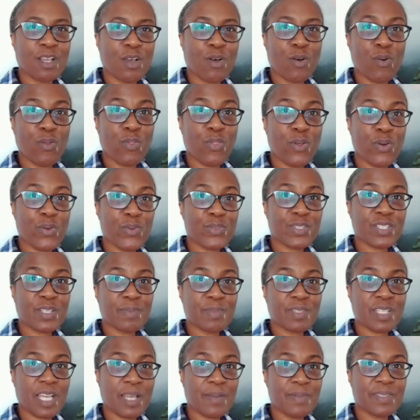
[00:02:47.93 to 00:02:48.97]
Although
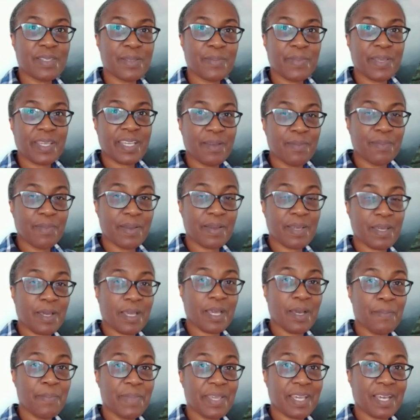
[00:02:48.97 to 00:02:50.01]
sometimes it
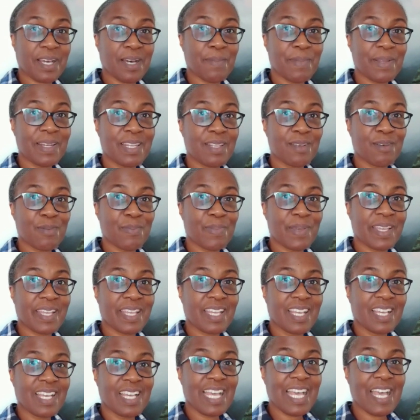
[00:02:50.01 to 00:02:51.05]
can become a little bit
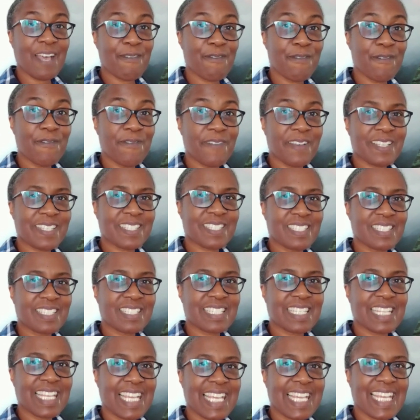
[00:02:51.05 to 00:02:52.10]

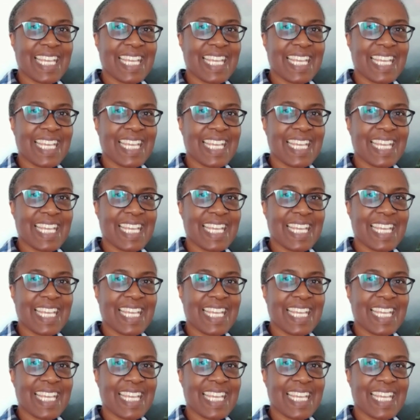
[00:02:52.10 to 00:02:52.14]
effervescent,